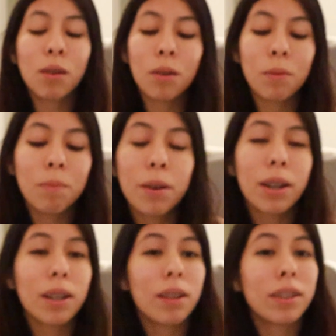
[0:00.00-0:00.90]
you know,
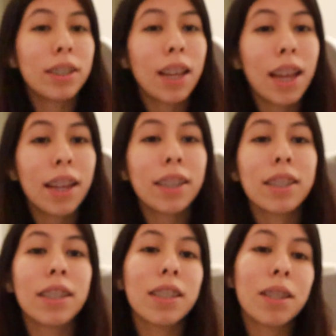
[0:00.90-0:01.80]
putting on
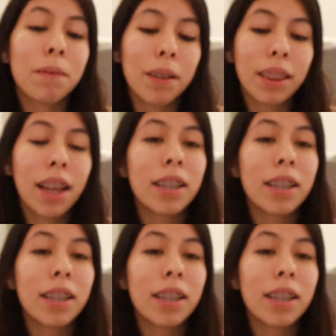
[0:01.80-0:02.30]
text and stuff like that,